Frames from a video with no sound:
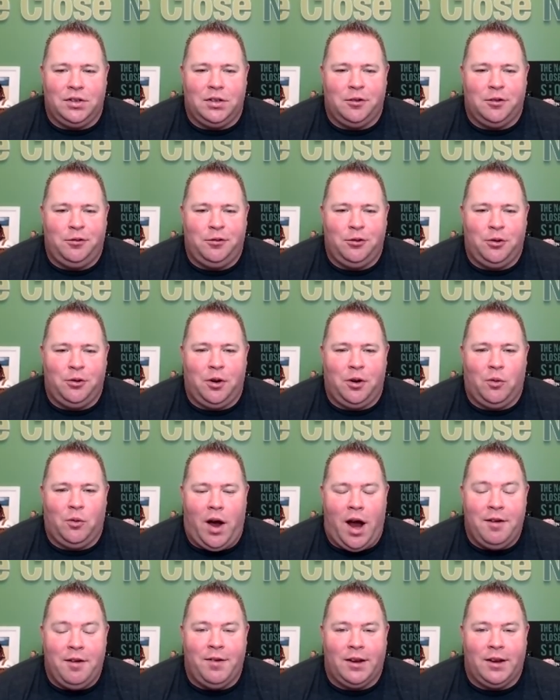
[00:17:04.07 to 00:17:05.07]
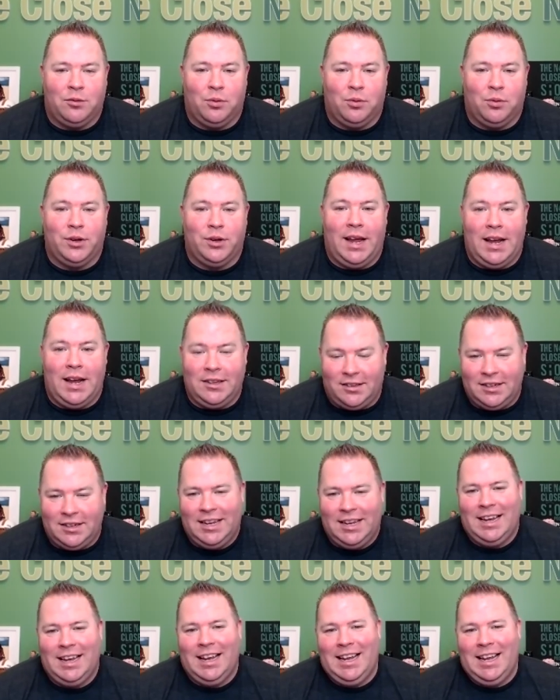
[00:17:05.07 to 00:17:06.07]
the food and wine festival. Yes,
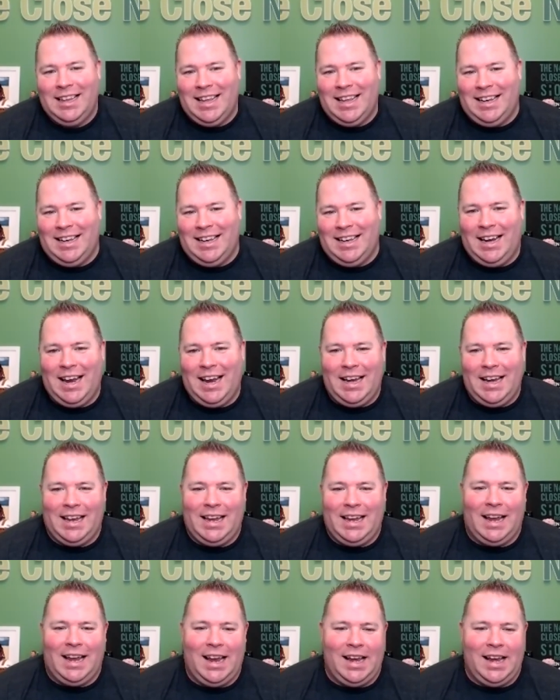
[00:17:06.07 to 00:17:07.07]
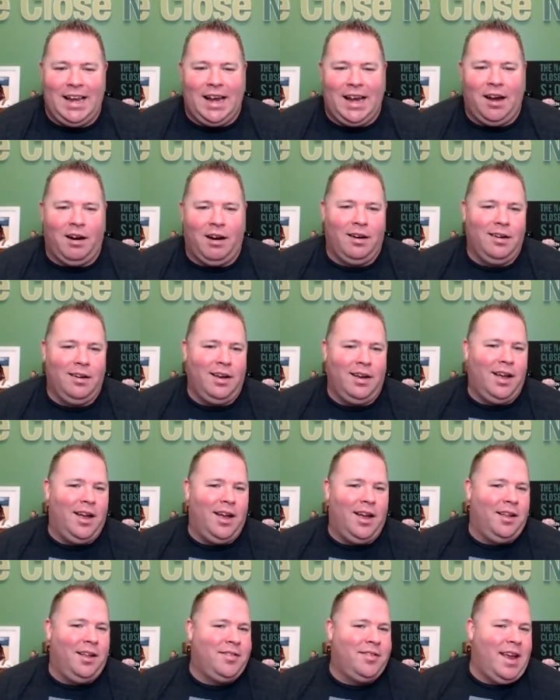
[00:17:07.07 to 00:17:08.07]
they did get to kick it in here.
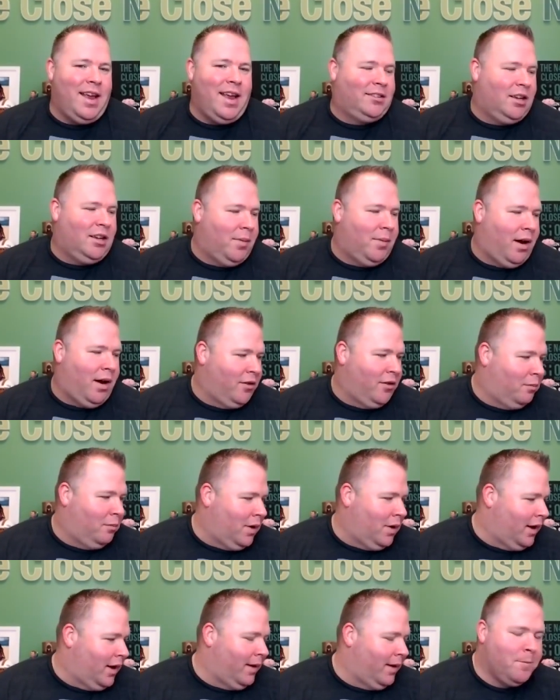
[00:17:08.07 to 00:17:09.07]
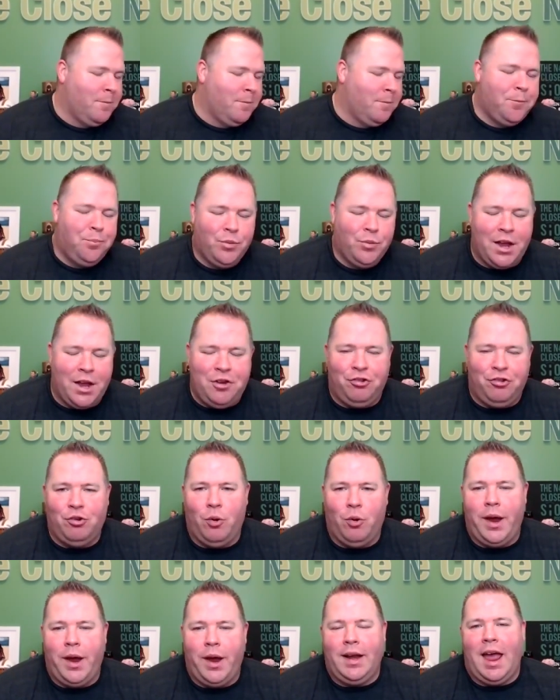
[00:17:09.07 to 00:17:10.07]
Uh, thanks, Tim Harry, buddy.
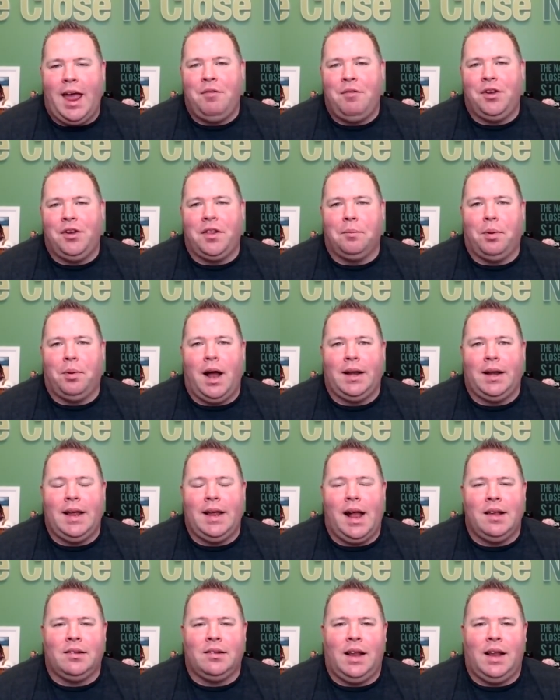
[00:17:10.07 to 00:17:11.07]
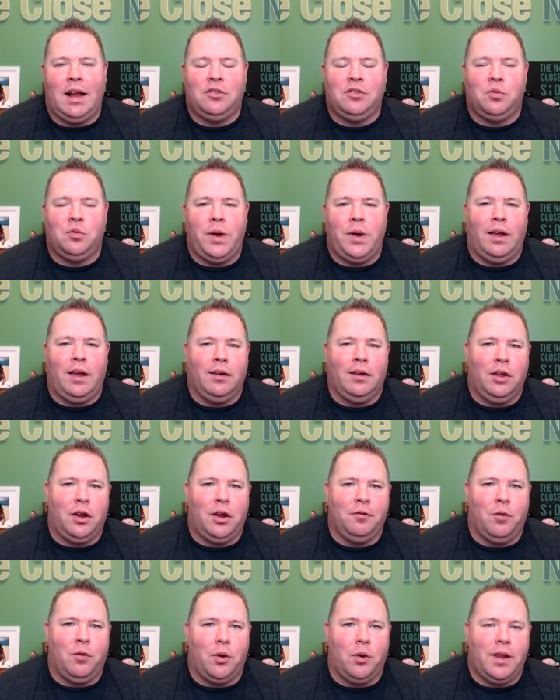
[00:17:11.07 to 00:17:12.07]
Enjoyed having you on the podcast last week. Looking
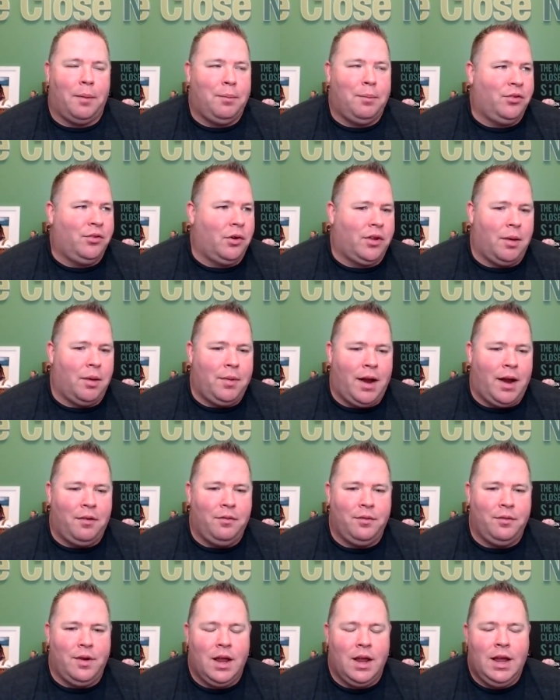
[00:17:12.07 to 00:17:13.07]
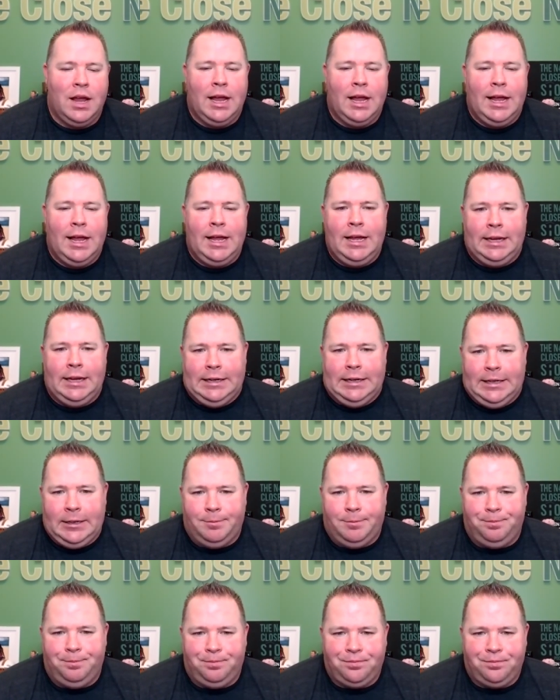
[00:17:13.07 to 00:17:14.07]
forward to that episode coming out.
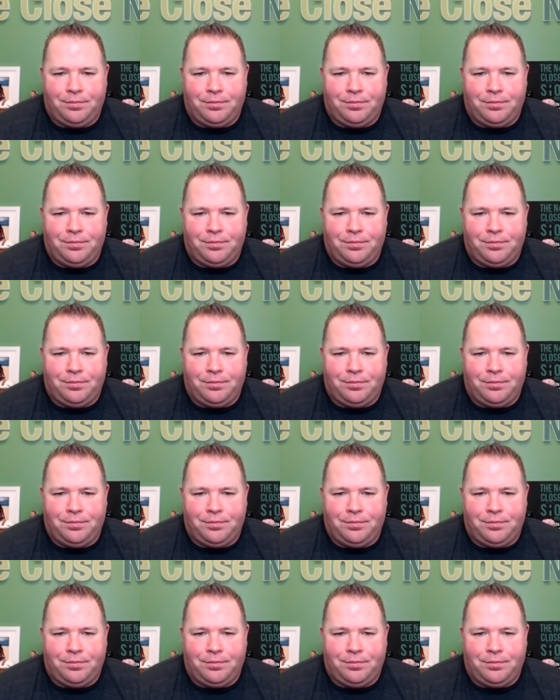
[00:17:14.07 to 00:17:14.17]
Um,